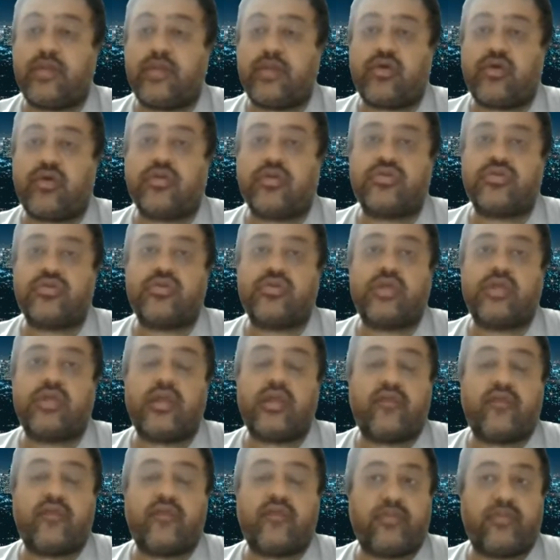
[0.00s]
but also
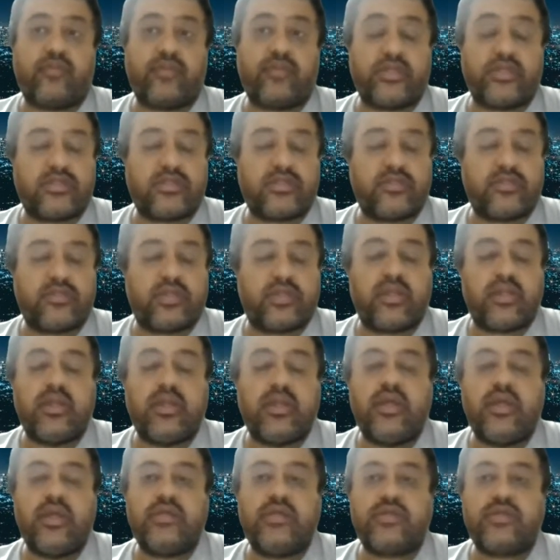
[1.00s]
think from customer
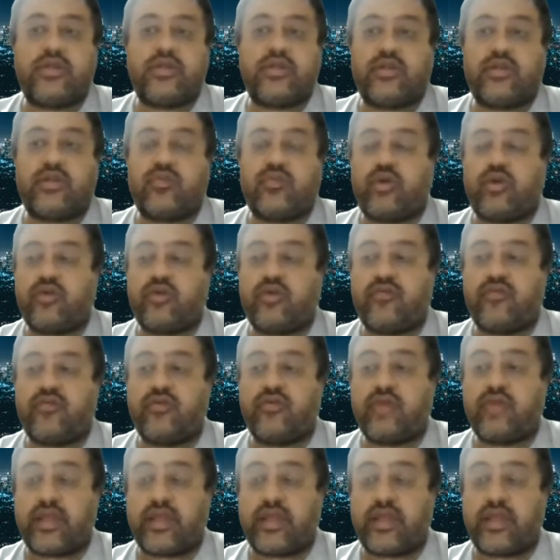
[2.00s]
centric point of view.